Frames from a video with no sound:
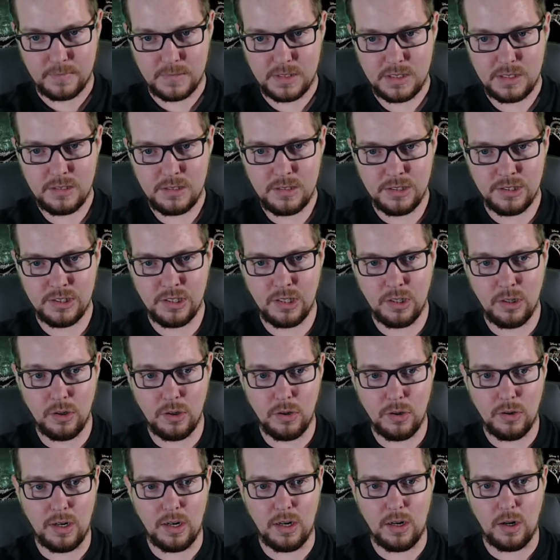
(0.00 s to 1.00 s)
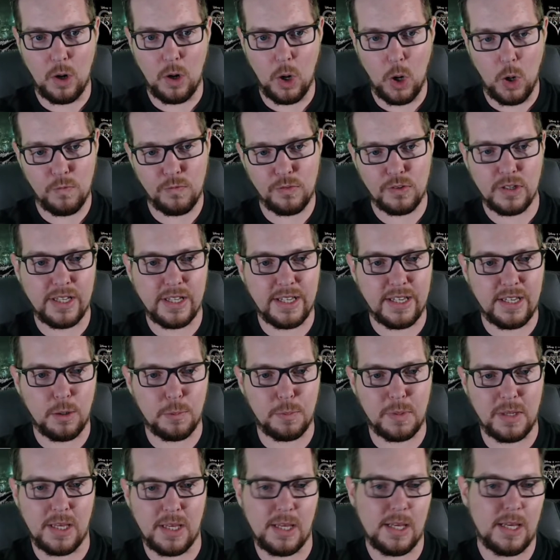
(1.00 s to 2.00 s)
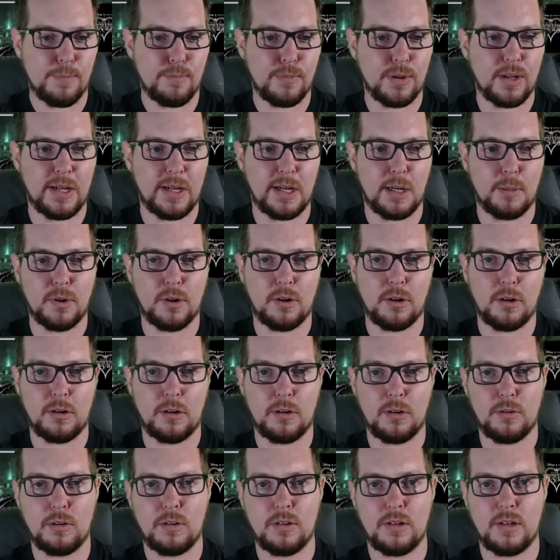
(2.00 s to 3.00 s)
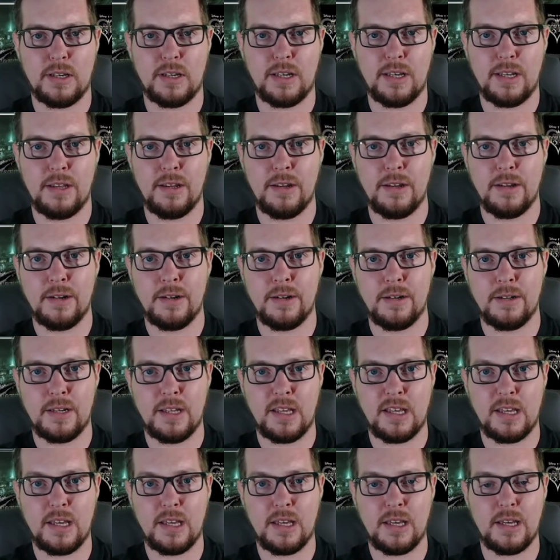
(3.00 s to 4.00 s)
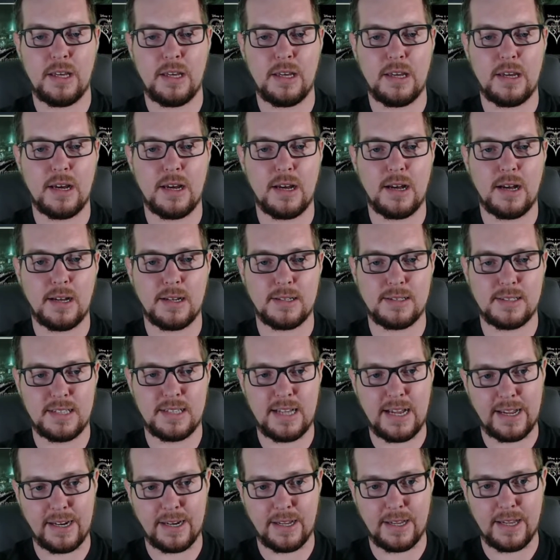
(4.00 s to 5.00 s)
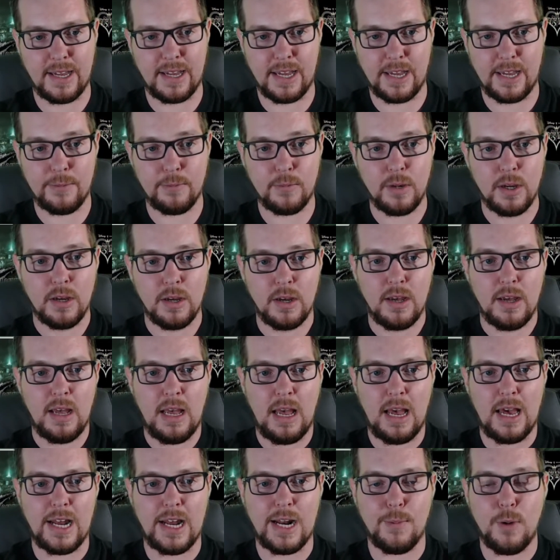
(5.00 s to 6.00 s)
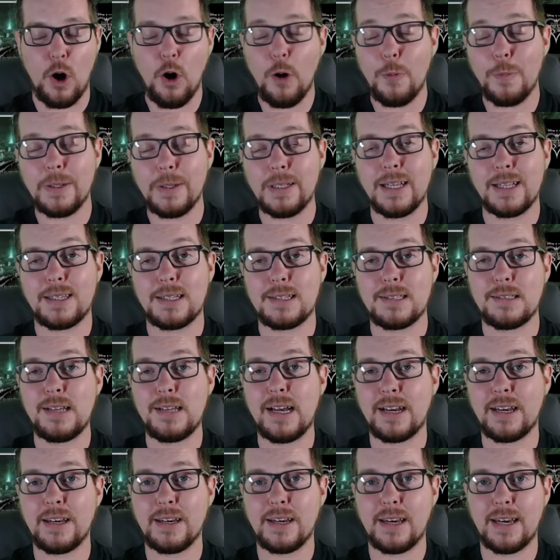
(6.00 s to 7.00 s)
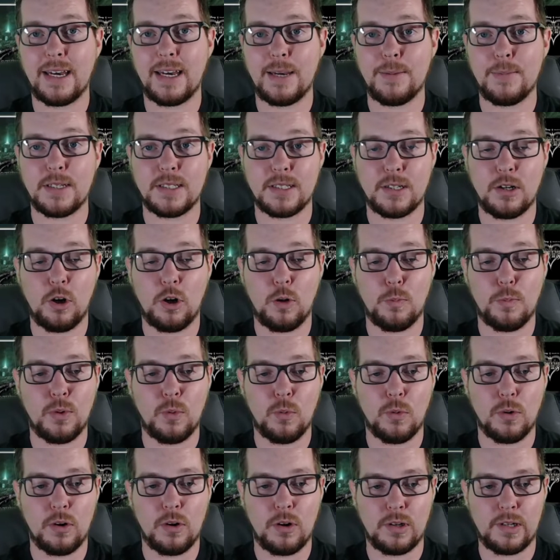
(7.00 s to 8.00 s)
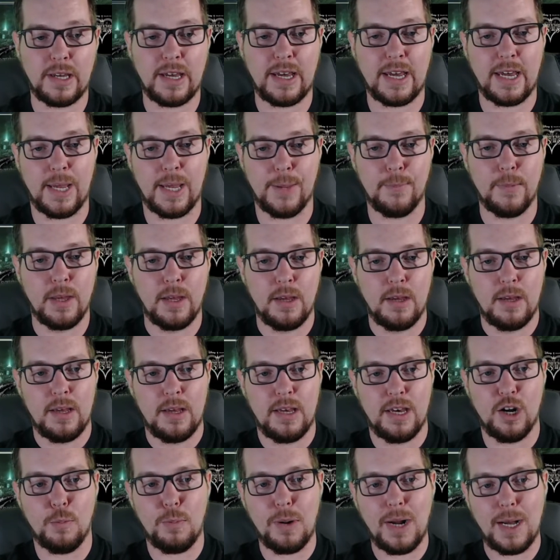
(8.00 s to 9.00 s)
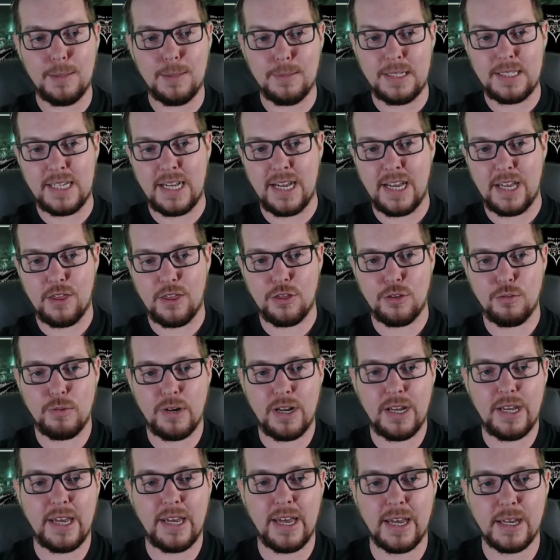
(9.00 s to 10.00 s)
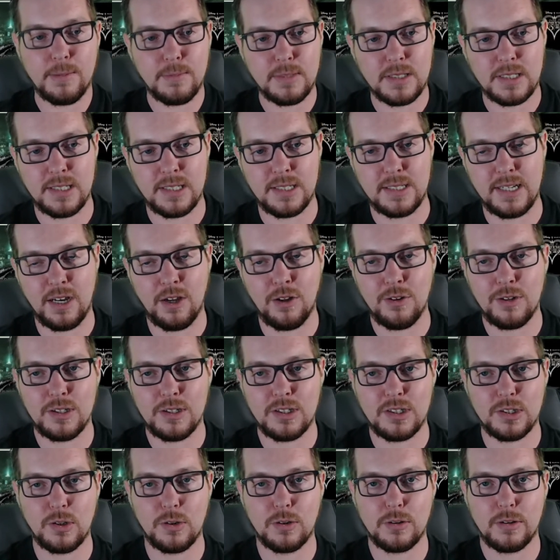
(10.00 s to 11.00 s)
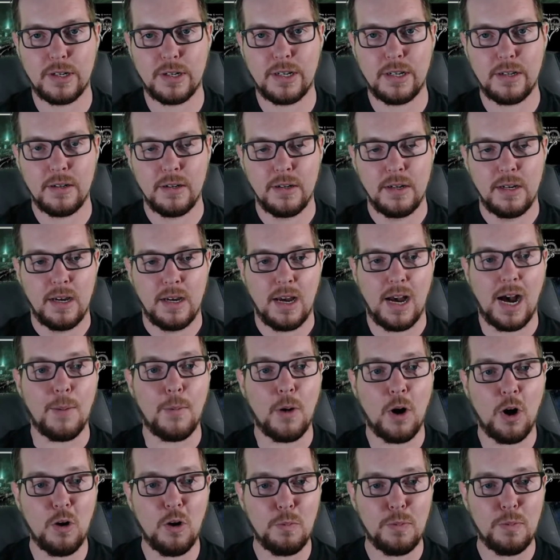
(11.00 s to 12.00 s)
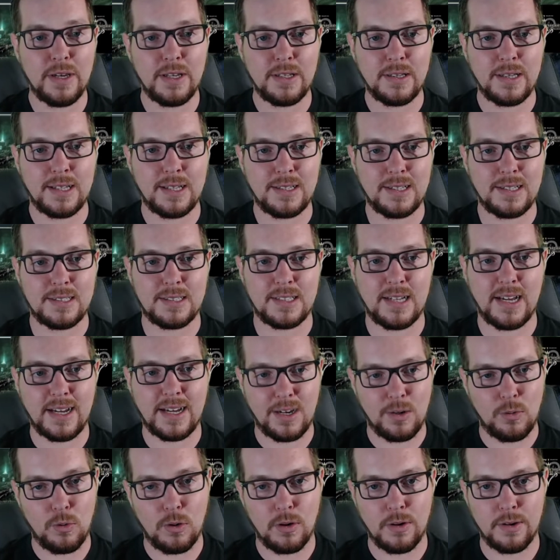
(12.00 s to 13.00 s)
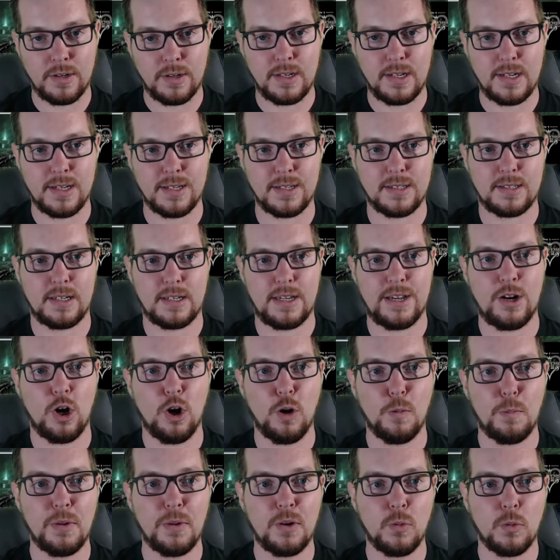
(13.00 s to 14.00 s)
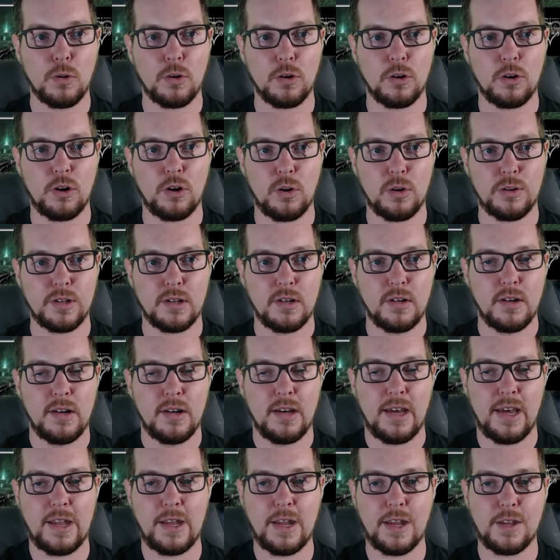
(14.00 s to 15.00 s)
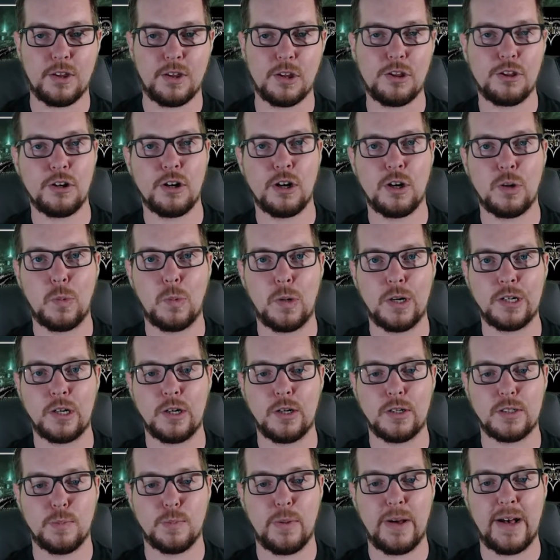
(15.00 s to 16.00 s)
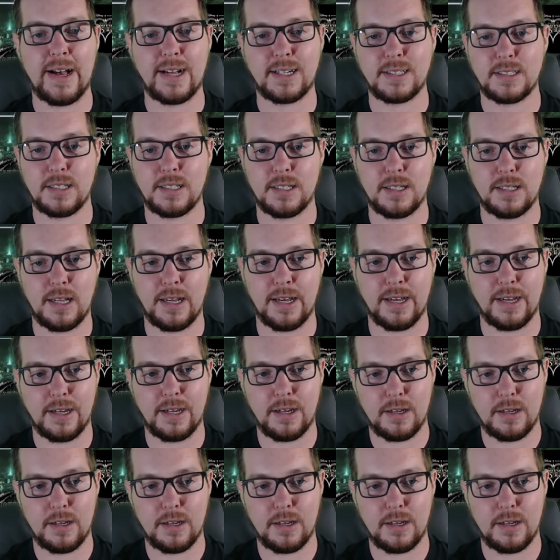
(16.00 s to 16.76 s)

So hopefully he'll be playable in the second game, and I'm hoping that the second game is an open world game. It'll probably take 3 games to tell this story. I'm hoping that the second one is an open world, and that the third one goes back to like